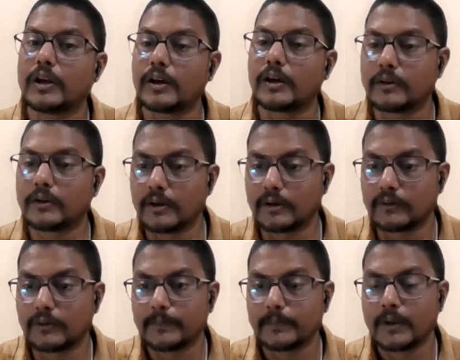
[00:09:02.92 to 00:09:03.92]
tiger
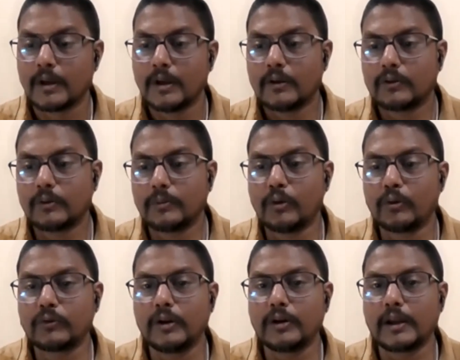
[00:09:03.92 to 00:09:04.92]
deaths. So
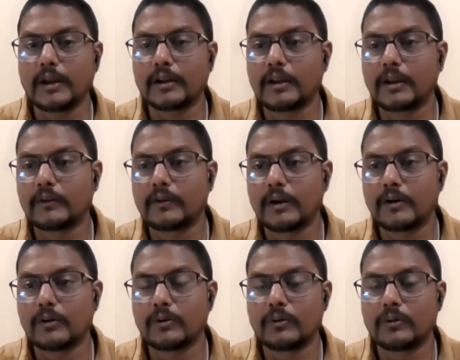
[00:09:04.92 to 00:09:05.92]
mostly tiger deaths are
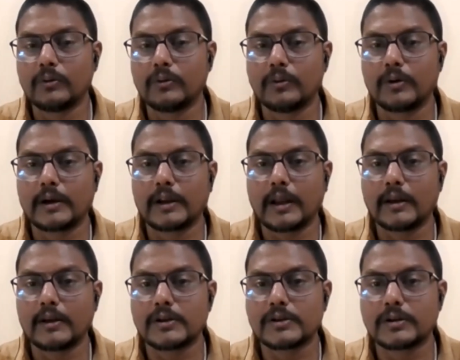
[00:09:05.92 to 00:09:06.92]
due to
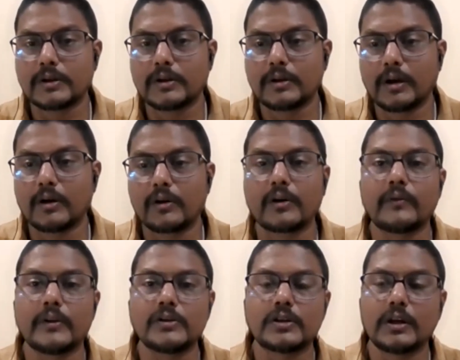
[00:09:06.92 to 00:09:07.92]
retaliation or
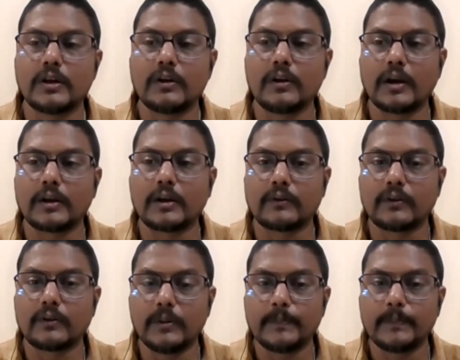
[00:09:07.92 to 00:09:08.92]
revenge killing, I can
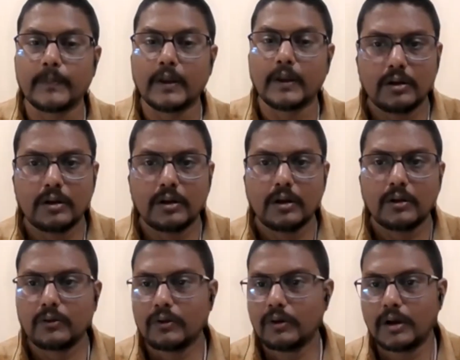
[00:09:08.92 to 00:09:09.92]
say.
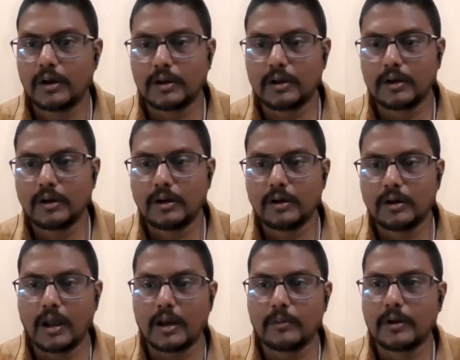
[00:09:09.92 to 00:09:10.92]
So another
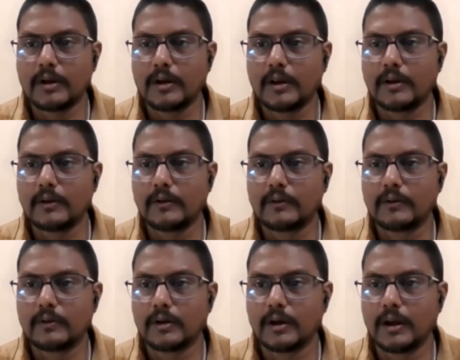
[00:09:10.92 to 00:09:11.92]
animal is
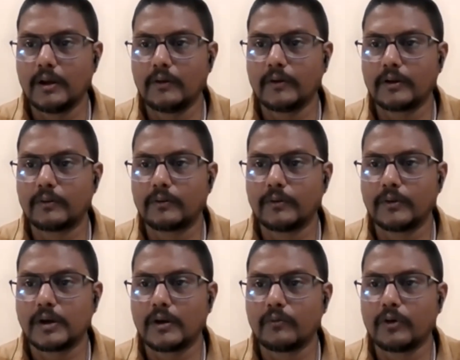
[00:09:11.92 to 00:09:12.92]
elephants, which
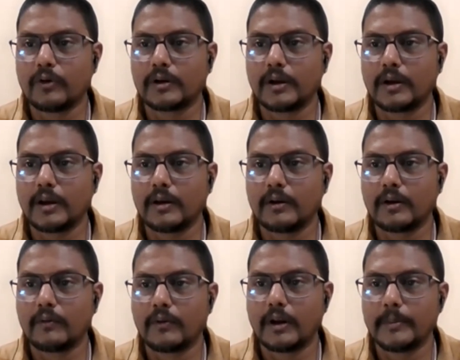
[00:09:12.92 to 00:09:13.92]
I am working in
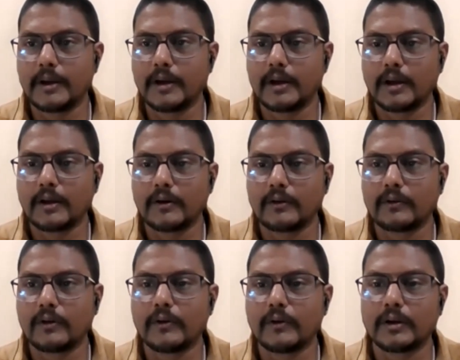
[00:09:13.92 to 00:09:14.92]
Valmiki Tiger
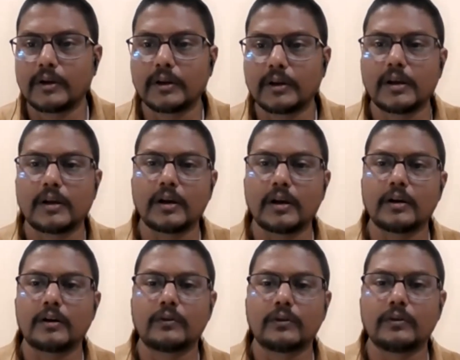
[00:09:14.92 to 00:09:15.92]
Reserve and Katania Ghat.
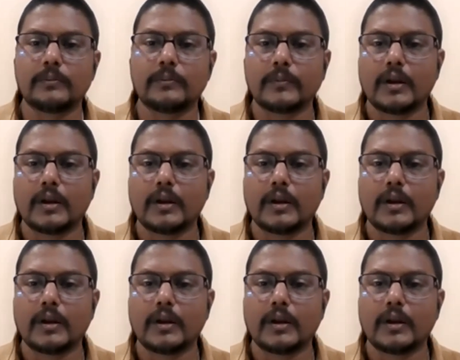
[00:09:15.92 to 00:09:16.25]
So